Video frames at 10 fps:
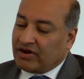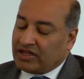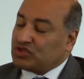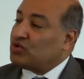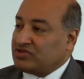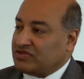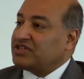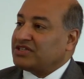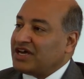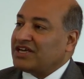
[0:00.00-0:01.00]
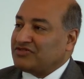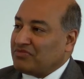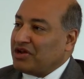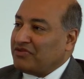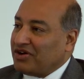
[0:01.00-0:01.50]
source of success for
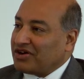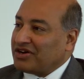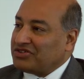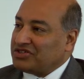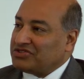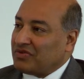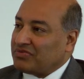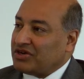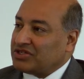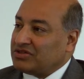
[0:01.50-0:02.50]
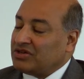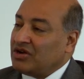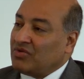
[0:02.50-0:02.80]
many of our countries of operation,